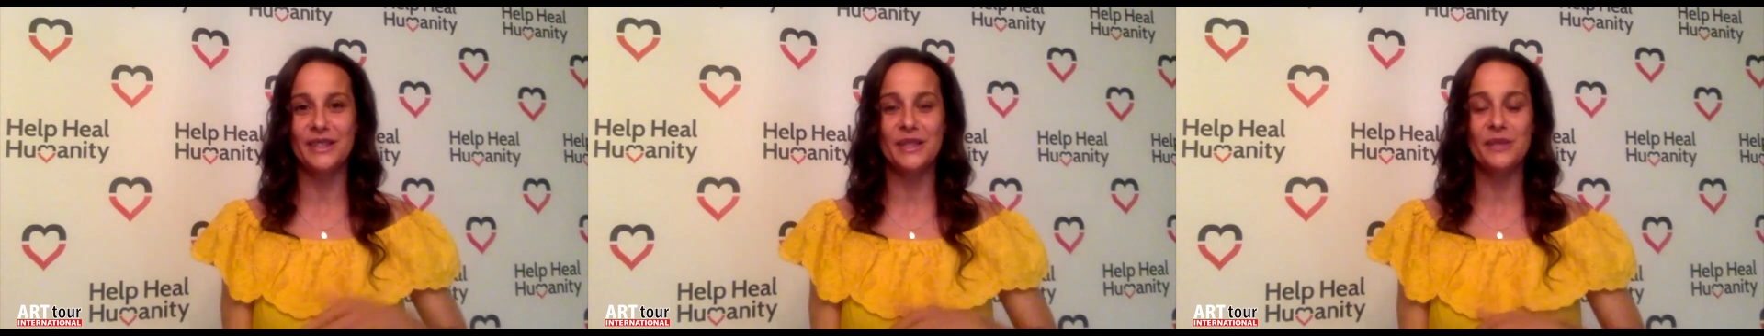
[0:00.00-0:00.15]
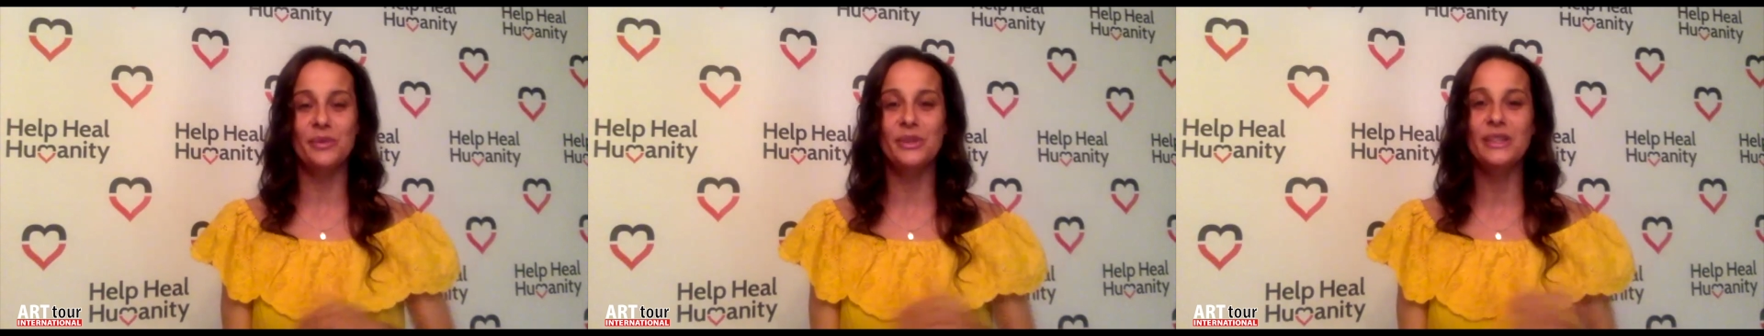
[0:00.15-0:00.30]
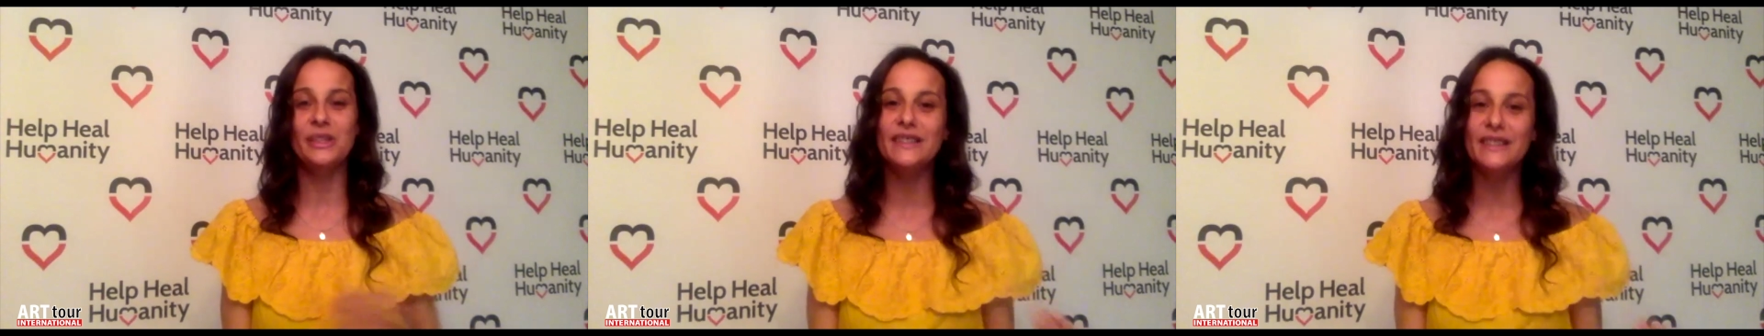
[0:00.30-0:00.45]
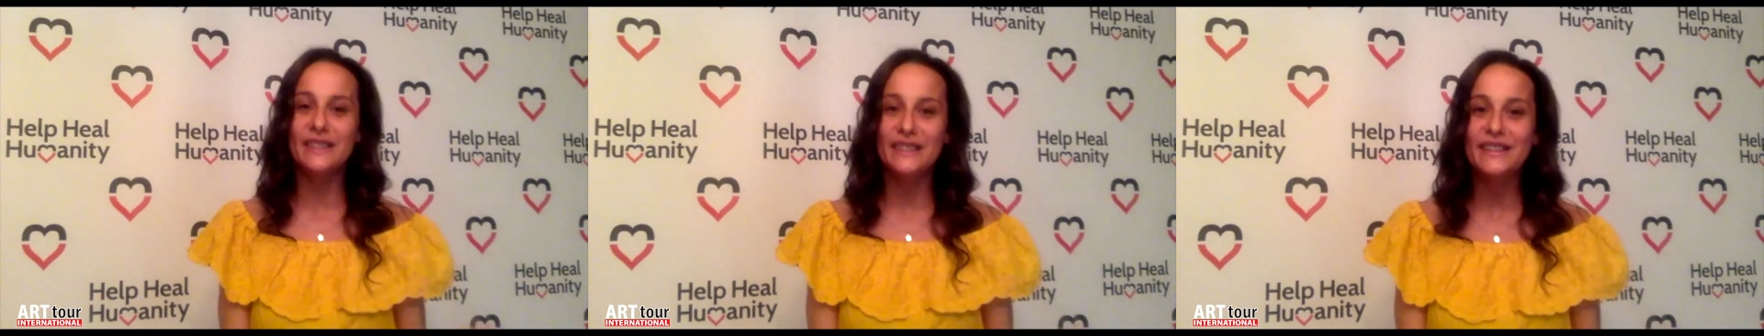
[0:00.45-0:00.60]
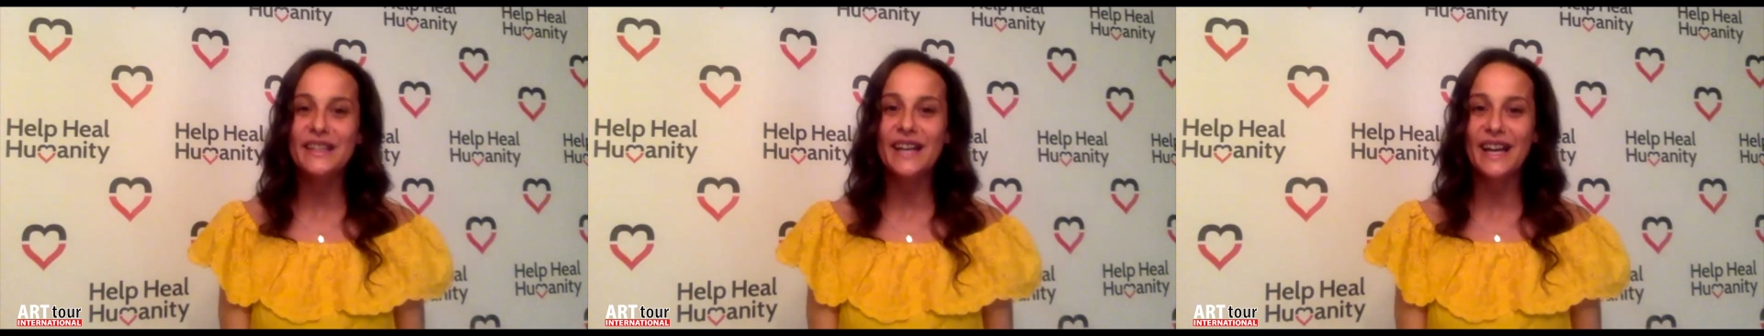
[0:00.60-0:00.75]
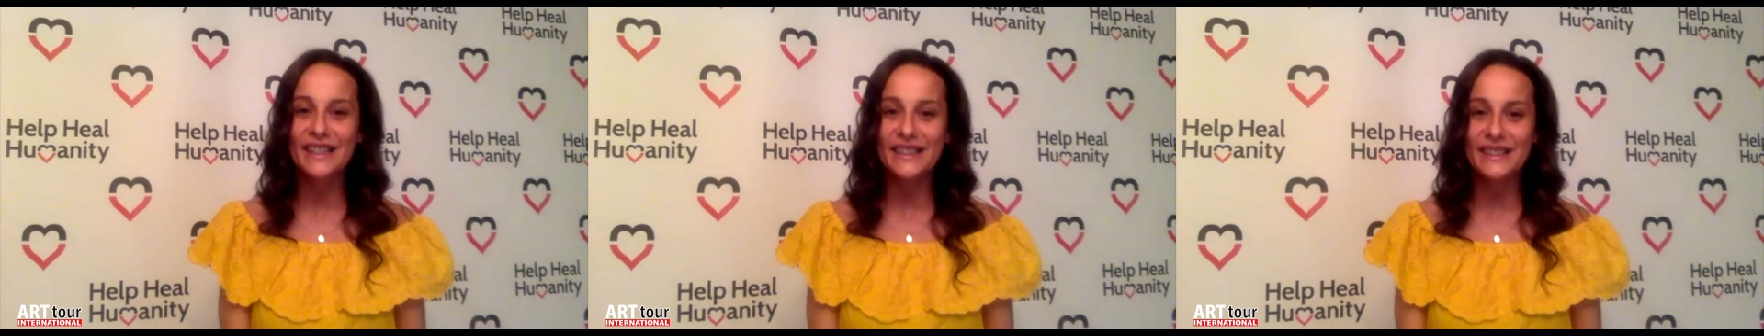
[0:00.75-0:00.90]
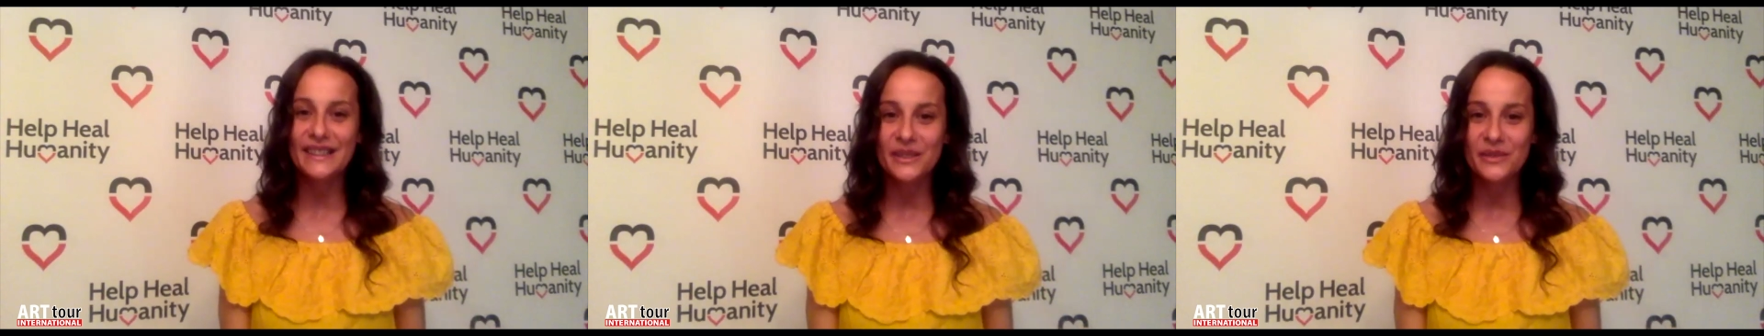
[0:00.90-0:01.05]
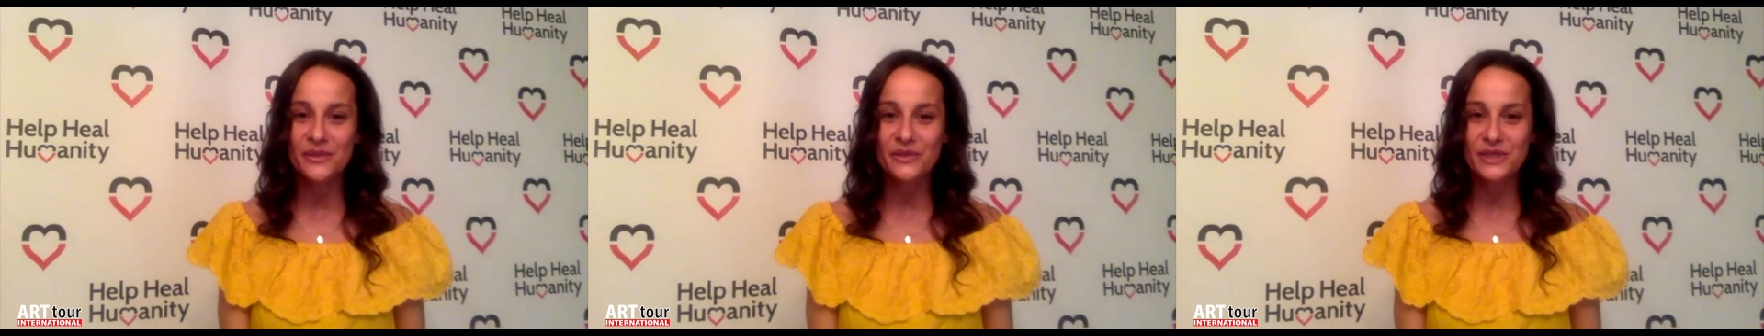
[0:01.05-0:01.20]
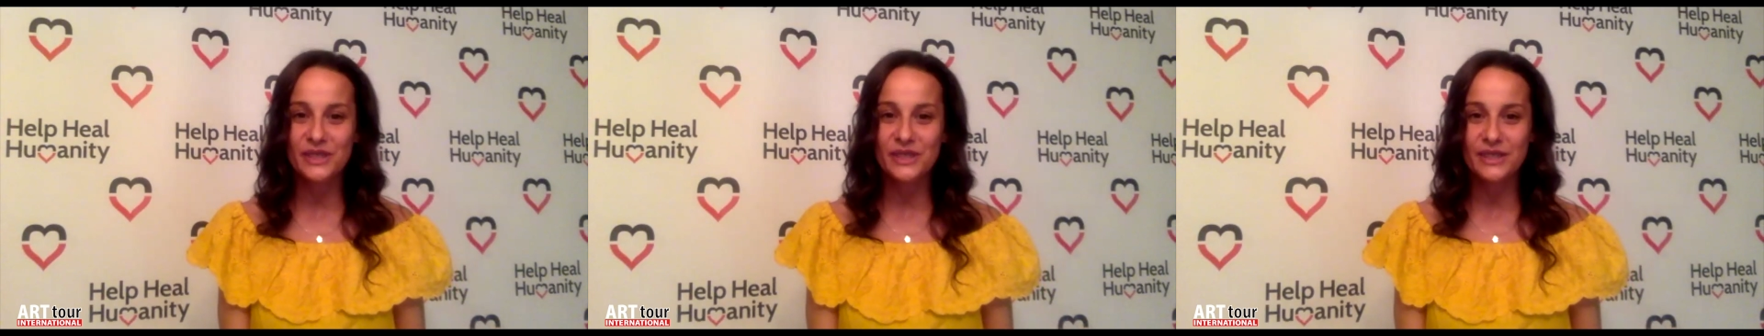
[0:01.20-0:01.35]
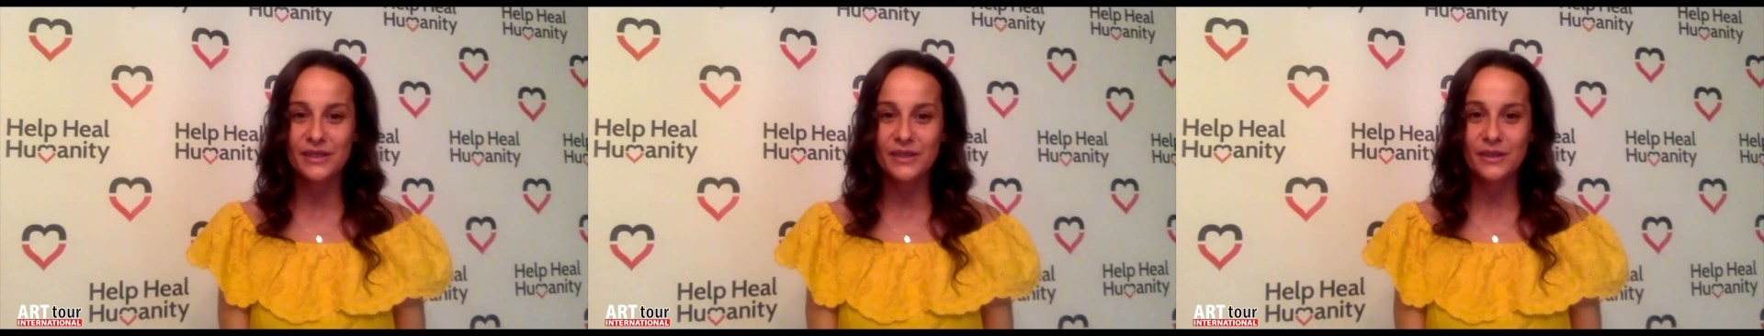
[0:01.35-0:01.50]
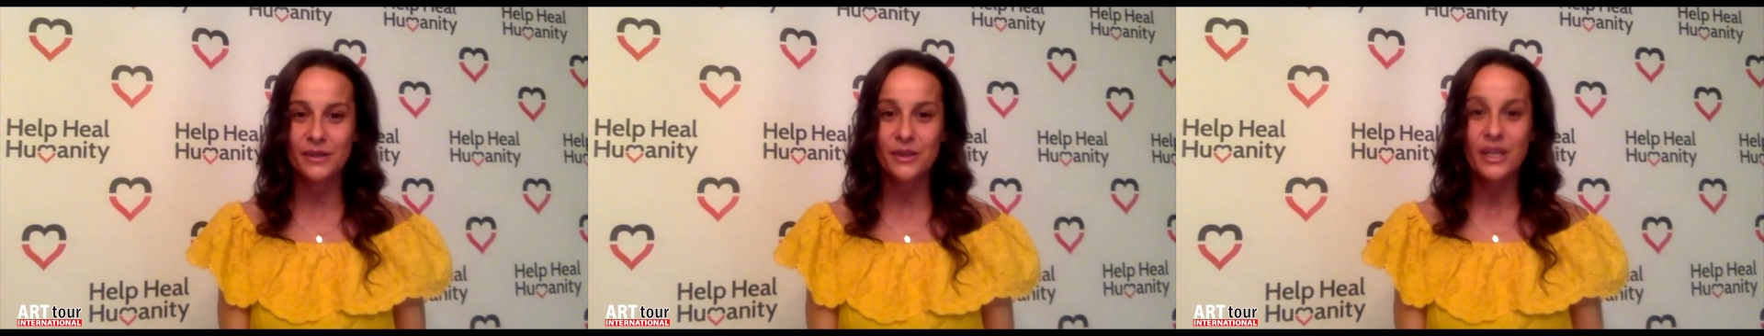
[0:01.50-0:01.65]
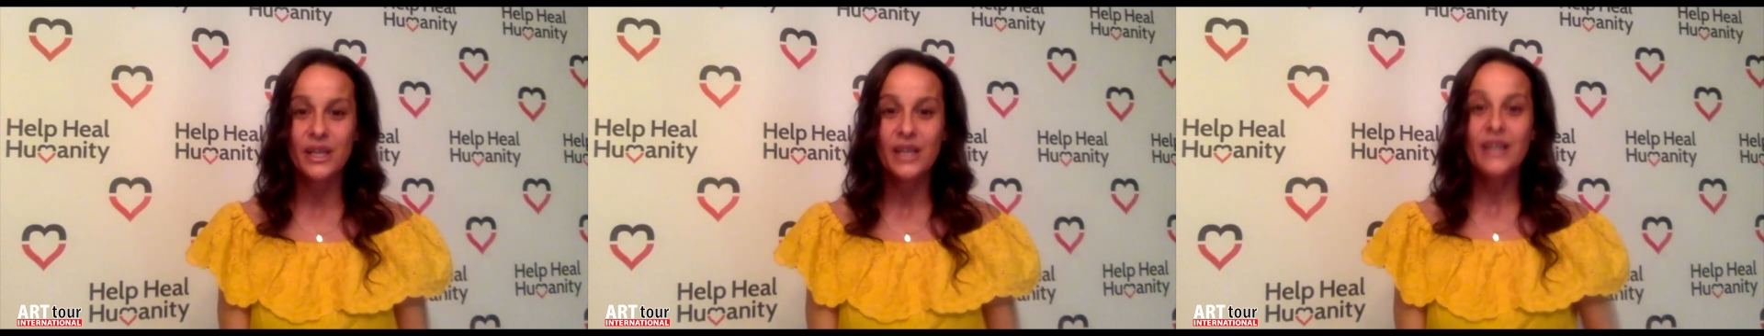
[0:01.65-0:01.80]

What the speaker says: completely naive to